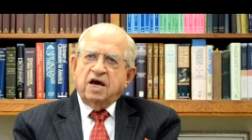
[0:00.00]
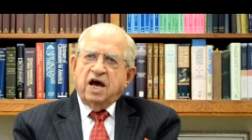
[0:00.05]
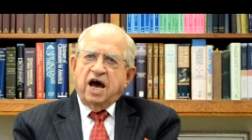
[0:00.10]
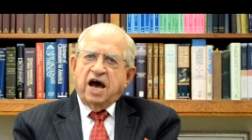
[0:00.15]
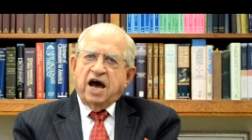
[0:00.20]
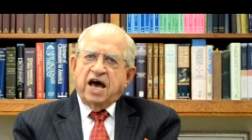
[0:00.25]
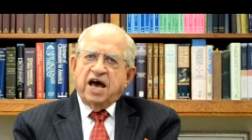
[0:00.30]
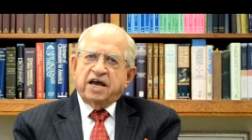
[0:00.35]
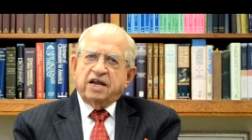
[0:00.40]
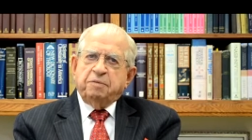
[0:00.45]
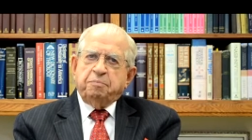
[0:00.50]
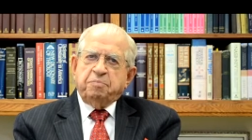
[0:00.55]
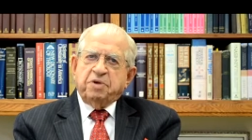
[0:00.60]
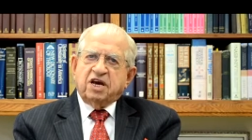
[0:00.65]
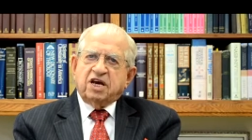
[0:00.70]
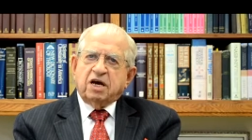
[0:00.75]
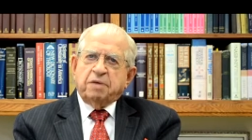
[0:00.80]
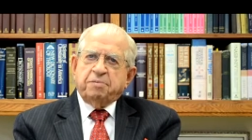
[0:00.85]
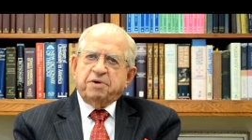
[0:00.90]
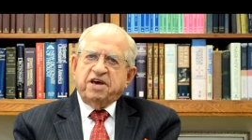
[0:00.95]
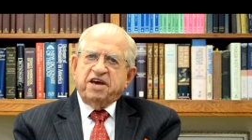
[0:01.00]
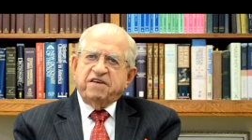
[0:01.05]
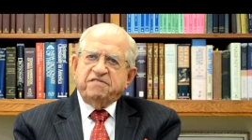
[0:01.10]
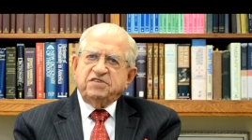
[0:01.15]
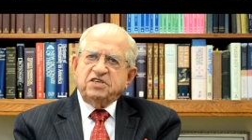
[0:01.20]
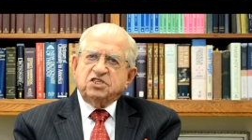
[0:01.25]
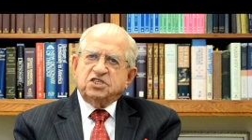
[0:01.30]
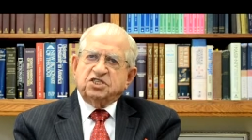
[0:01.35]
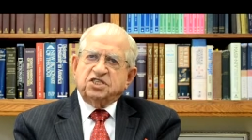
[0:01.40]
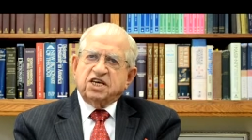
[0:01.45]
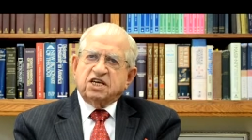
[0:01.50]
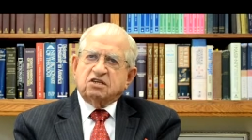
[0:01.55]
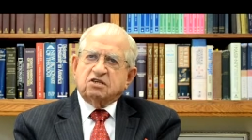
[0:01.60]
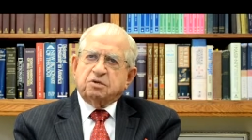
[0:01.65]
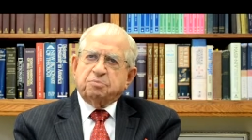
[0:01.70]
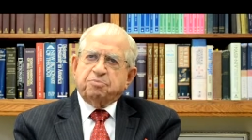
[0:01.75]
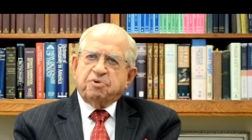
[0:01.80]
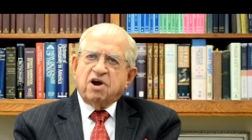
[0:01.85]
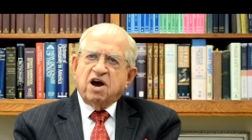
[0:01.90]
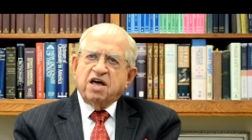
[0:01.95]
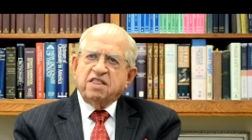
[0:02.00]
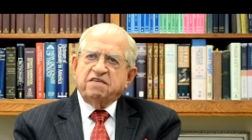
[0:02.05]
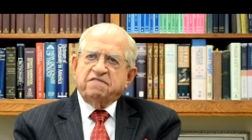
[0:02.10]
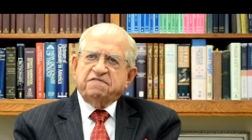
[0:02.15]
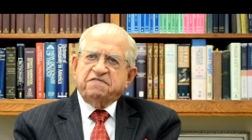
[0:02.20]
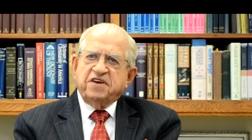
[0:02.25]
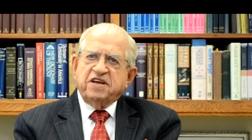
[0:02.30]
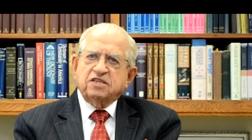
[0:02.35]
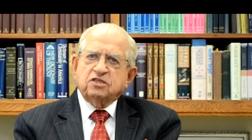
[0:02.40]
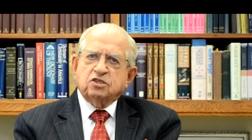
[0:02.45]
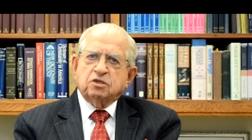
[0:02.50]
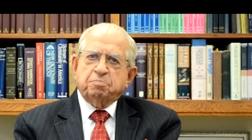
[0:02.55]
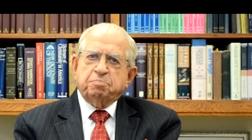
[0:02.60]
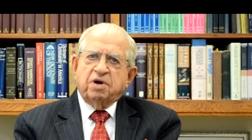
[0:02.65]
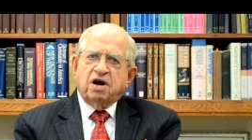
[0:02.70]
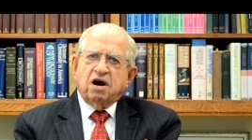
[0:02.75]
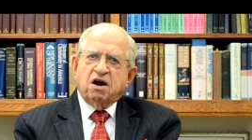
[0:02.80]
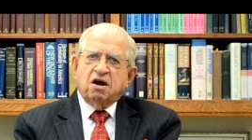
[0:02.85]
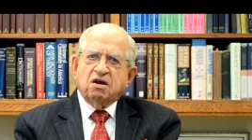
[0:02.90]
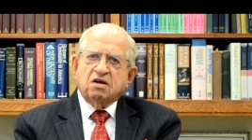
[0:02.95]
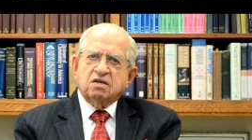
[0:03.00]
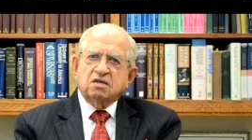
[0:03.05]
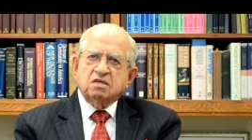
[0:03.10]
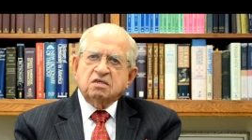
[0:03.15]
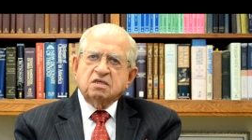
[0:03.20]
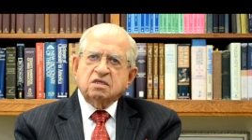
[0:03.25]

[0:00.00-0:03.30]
I had to pick up a heavy stick to pry the fence apart.